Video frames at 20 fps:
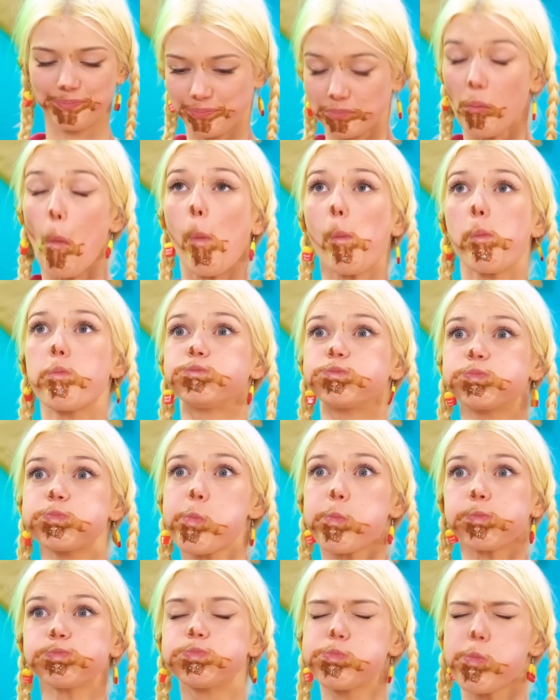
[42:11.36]

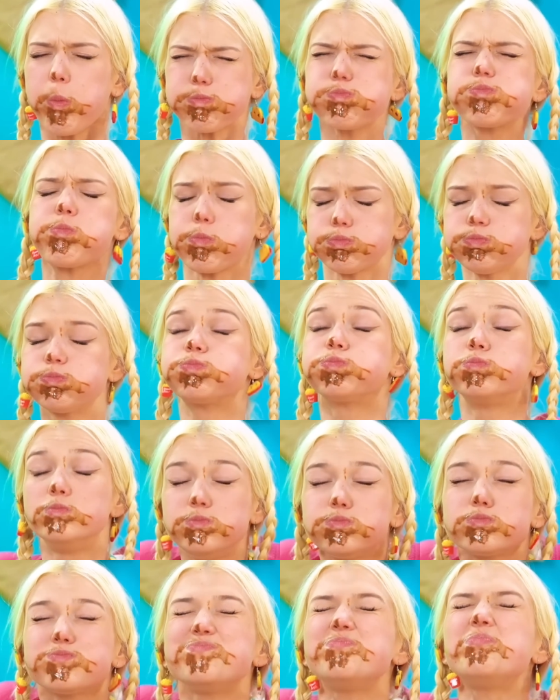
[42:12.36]
Crunch? Not
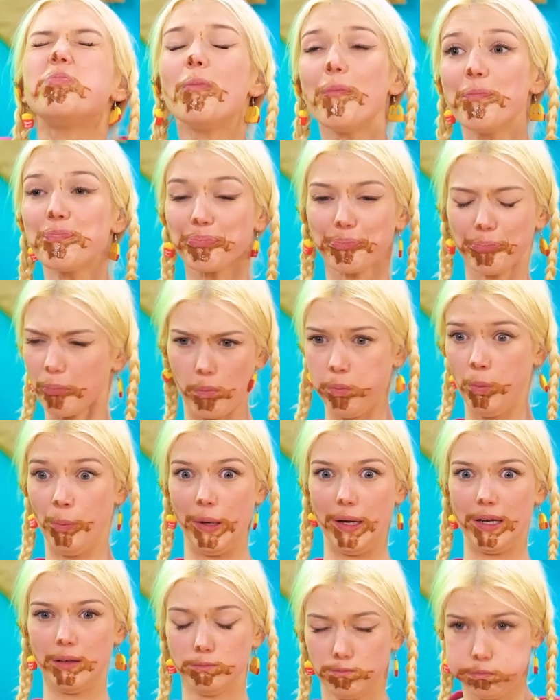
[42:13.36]
bad!
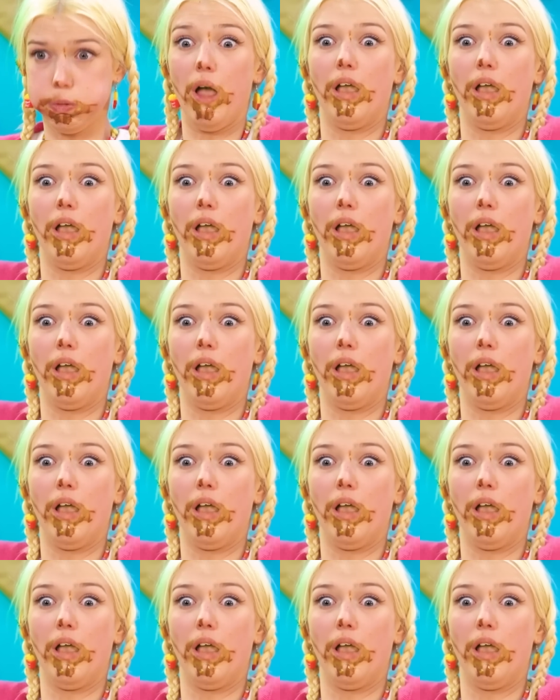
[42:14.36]
Oh.